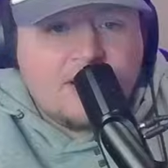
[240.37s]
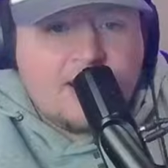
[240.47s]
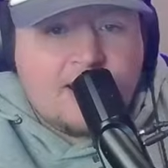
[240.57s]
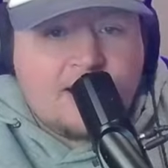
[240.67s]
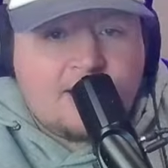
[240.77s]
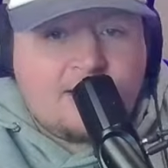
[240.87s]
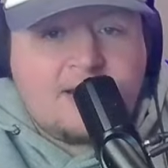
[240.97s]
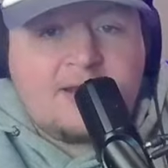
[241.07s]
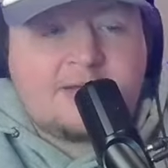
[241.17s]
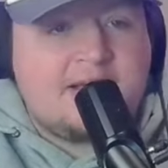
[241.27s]
And
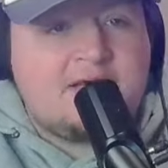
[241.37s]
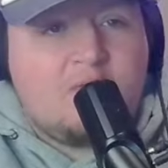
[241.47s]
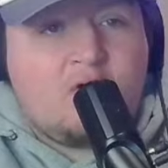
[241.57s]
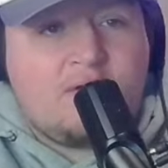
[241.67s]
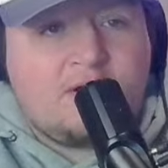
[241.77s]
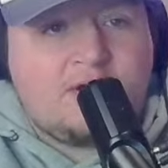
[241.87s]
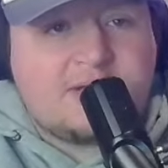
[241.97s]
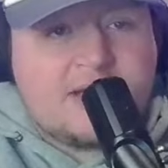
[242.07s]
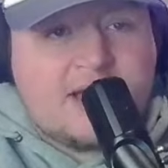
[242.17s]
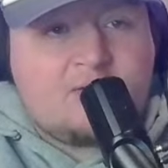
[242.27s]
he says more than
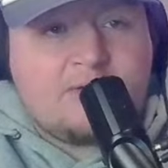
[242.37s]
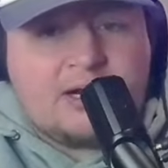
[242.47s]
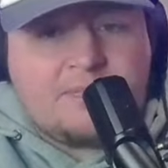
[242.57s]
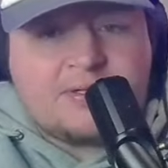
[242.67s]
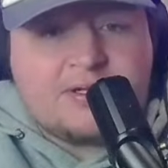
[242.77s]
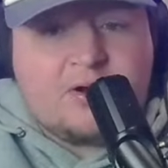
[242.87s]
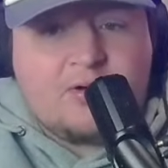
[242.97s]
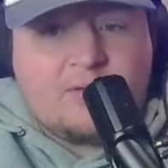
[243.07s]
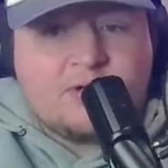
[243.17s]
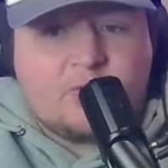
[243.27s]
just that on that
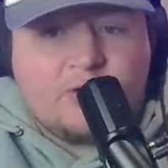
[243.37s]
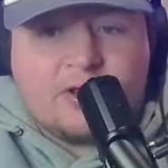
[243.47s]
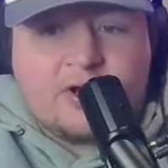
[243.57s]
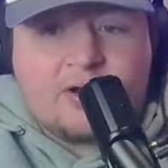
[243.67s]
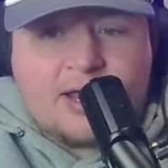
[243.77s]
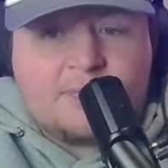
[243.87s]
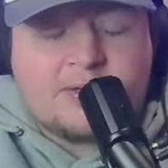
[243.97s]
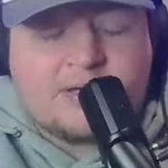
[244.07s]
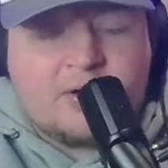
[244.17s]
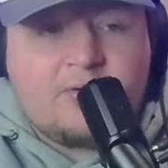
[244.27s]
episode. It was a really good
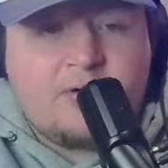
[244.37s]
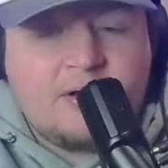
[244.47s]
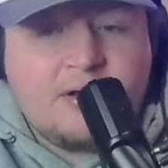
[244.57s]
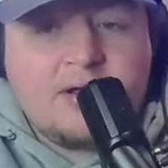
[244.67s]
episode.